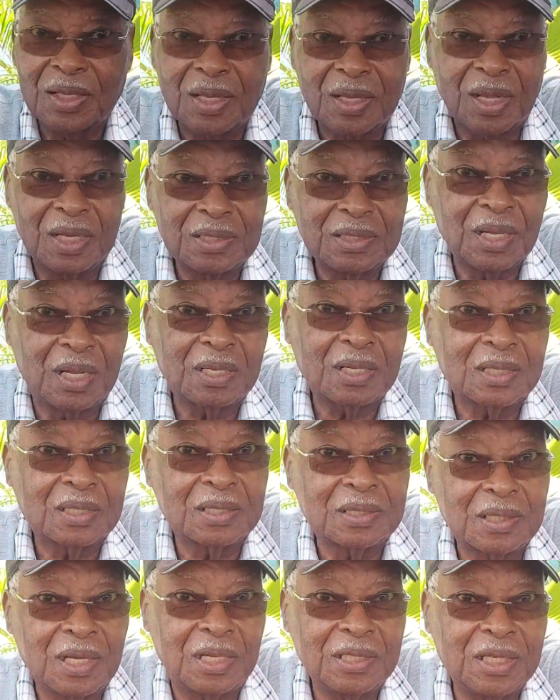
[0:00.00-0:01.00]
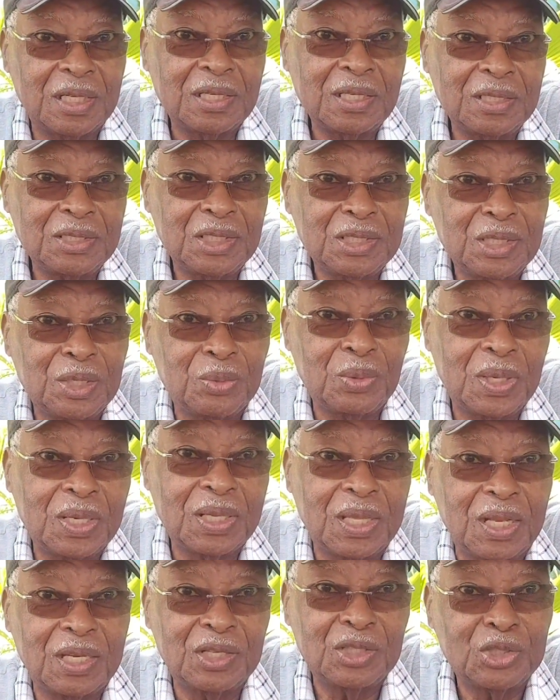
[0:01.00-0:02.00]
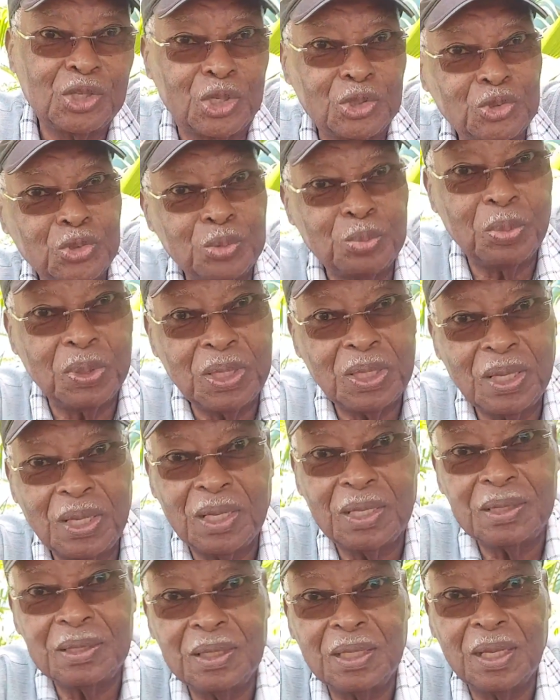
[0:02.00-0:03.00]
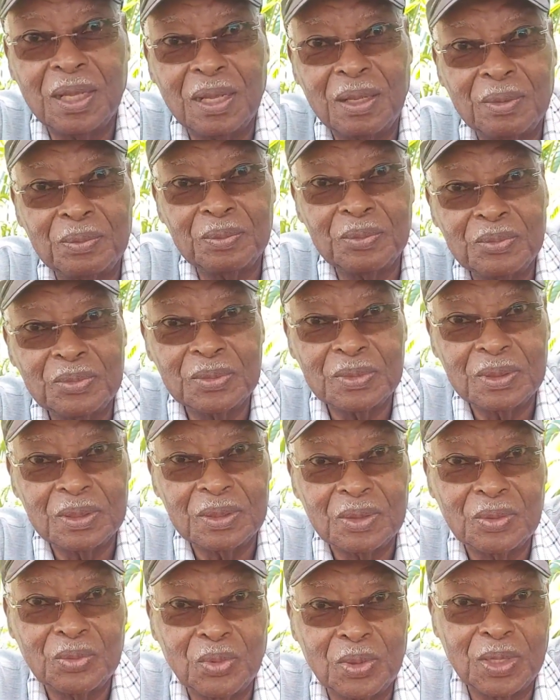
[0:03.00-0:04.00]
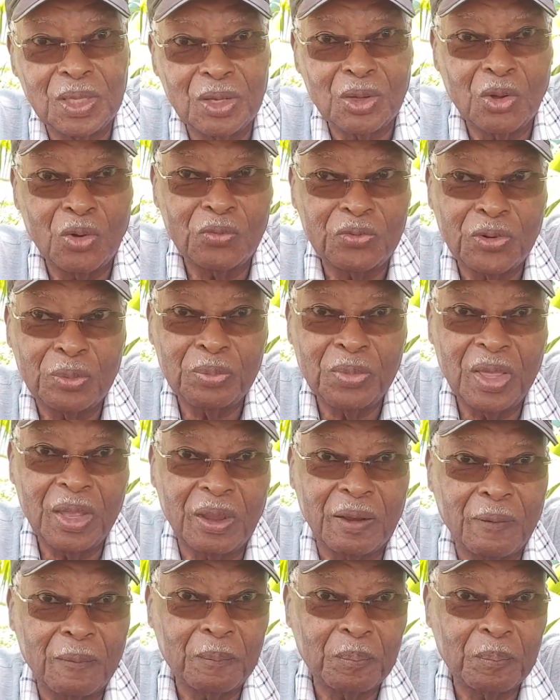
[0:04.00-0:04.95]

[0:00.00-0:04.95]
contact Tania, and she will get in touch with me, and we can go from there.